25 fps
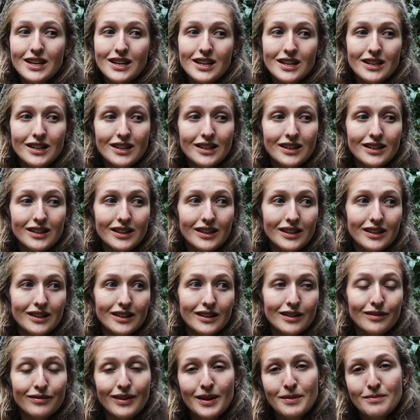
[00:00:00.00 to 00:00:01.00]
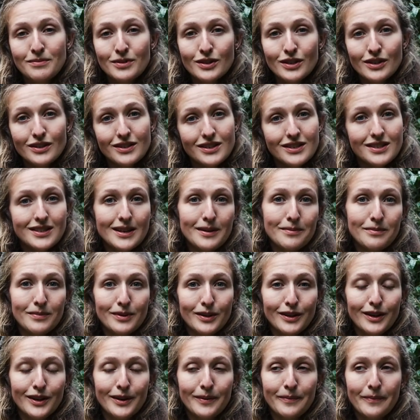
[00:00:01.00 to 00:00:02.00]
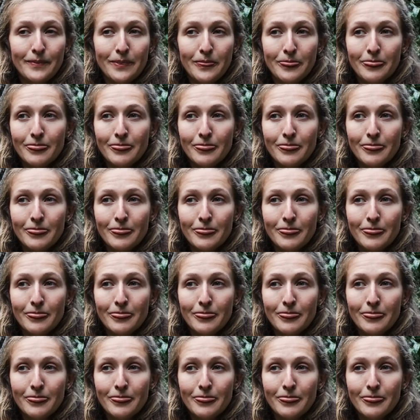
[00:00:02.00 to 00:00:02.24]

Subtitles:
in November, December.